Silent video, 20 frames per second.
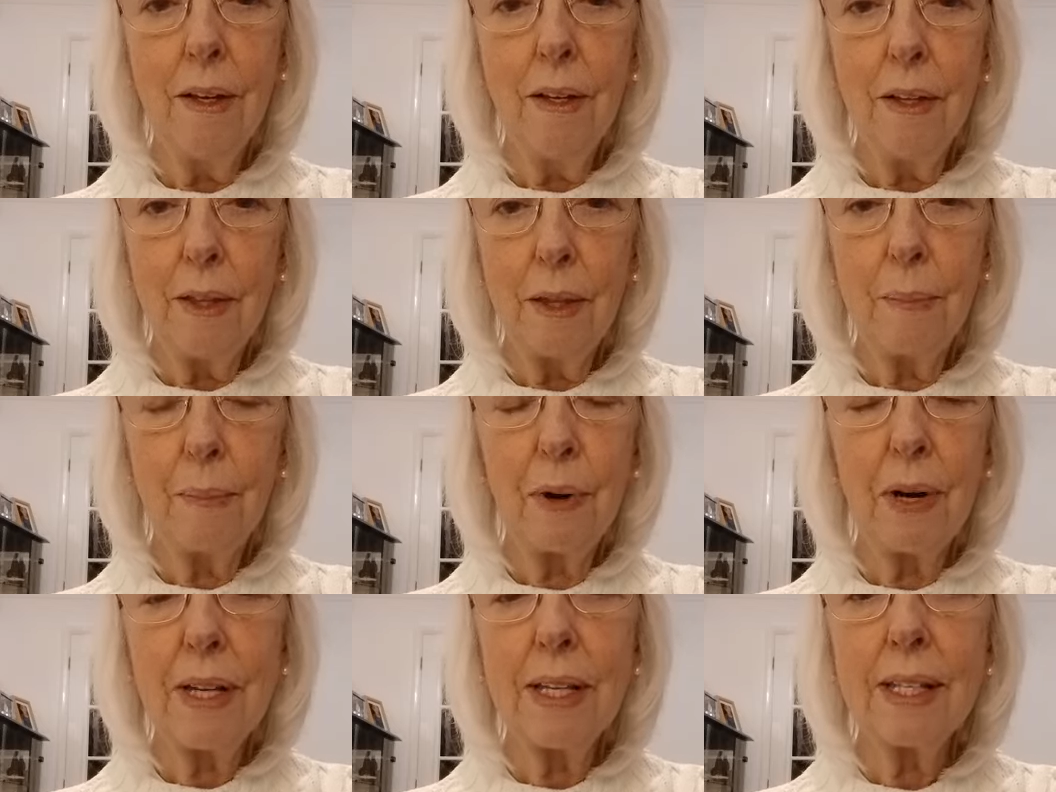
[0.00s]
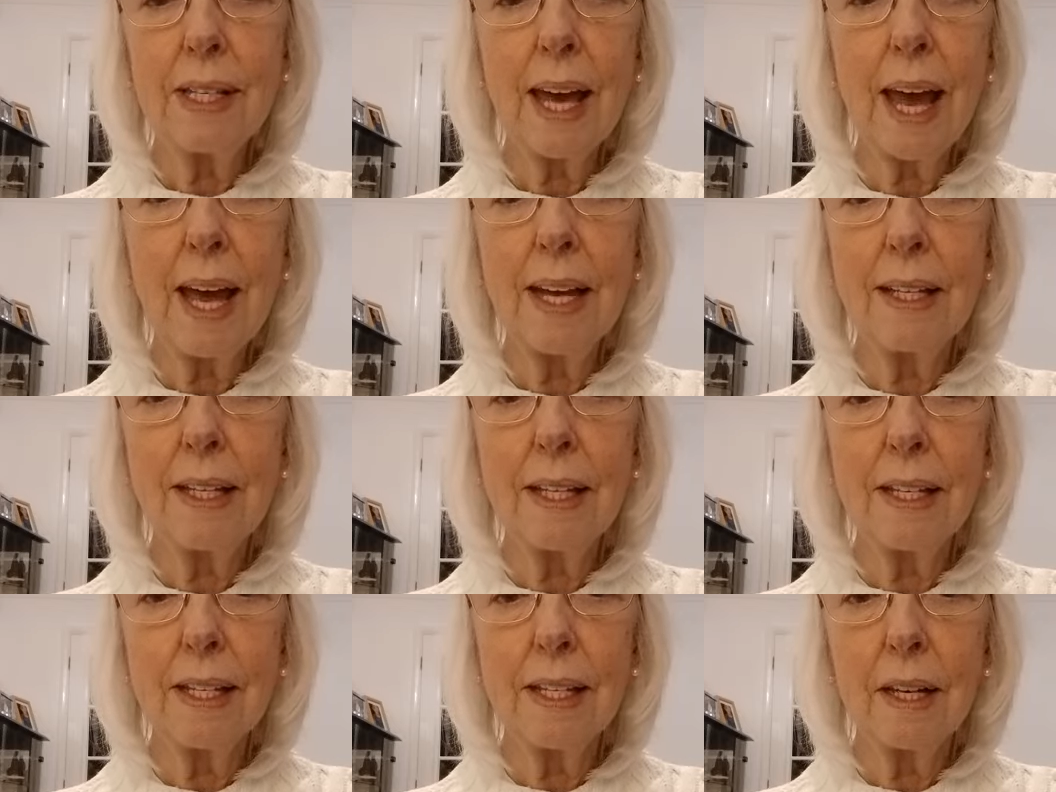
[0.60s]
The breast
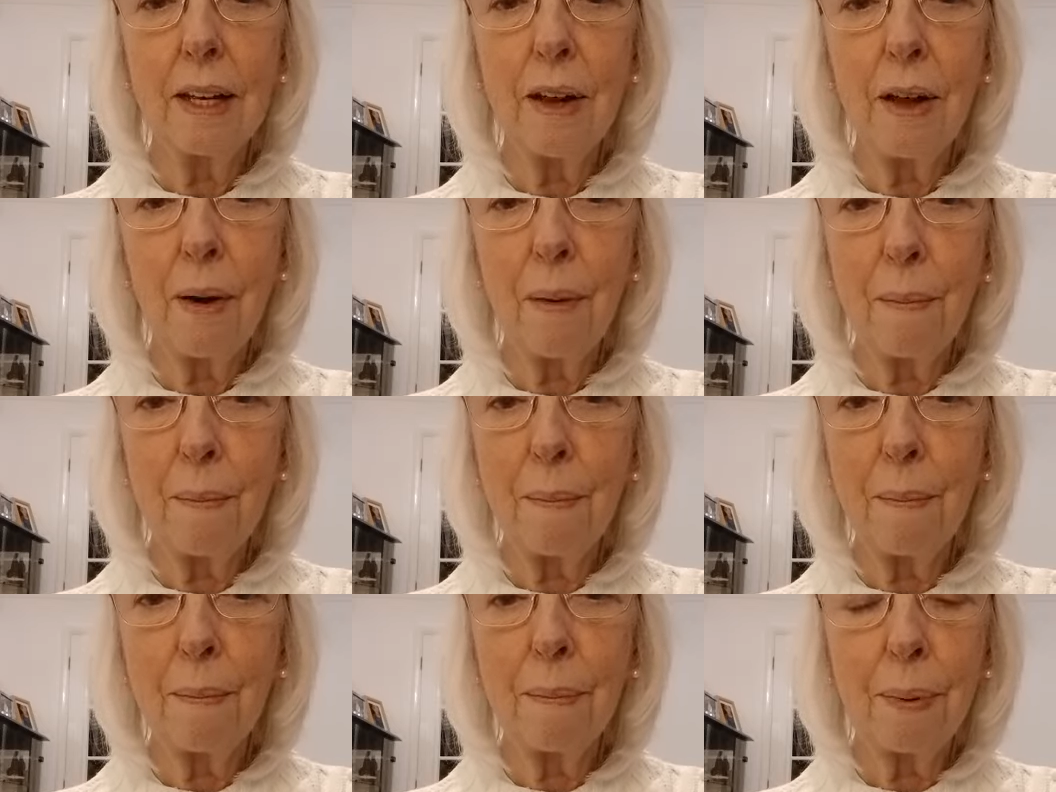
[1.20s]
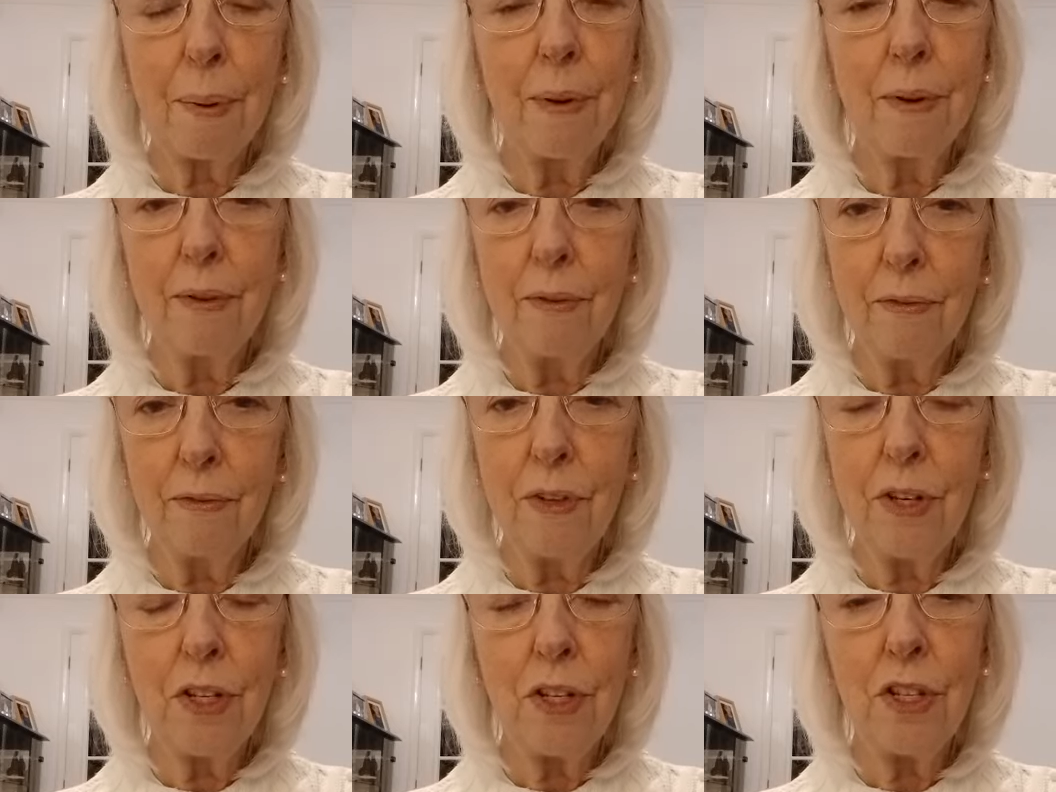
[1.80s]
cancer lump
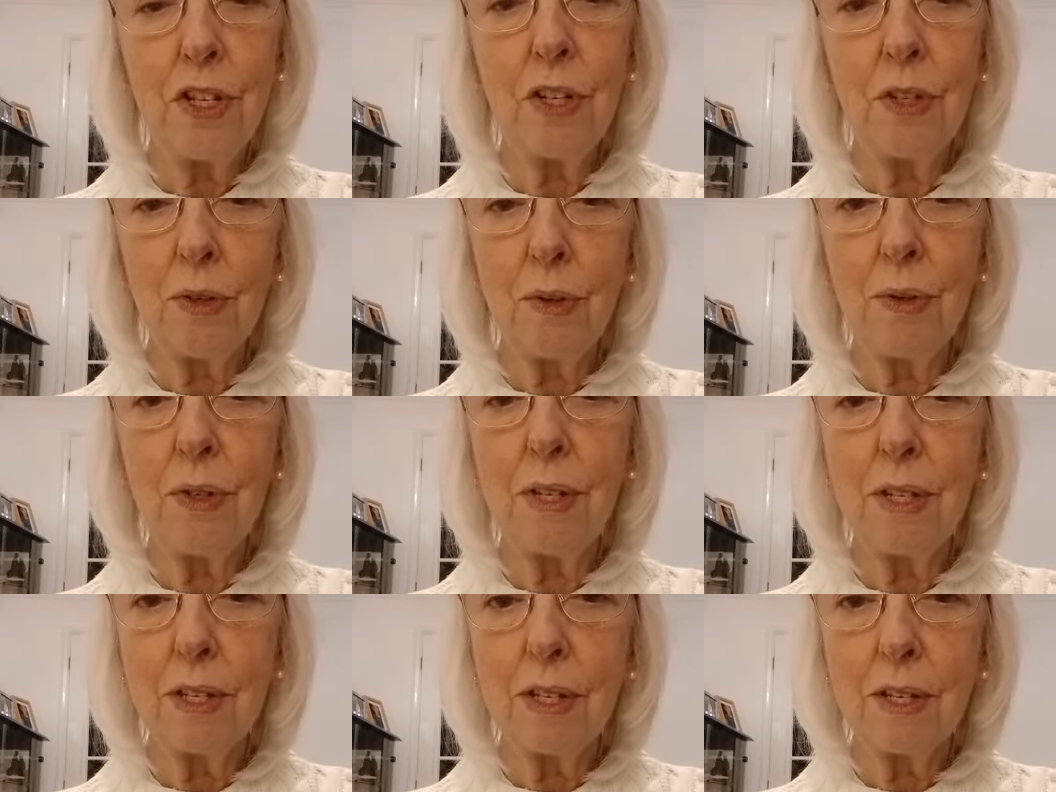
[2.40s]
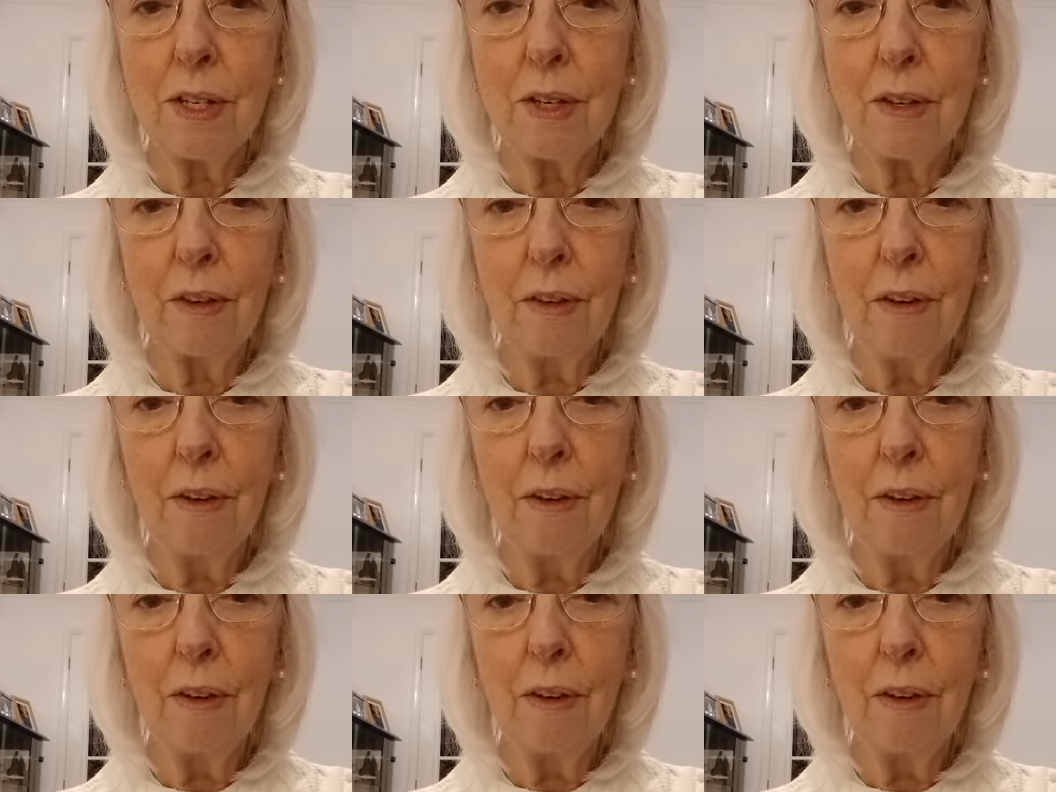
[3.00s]
reduced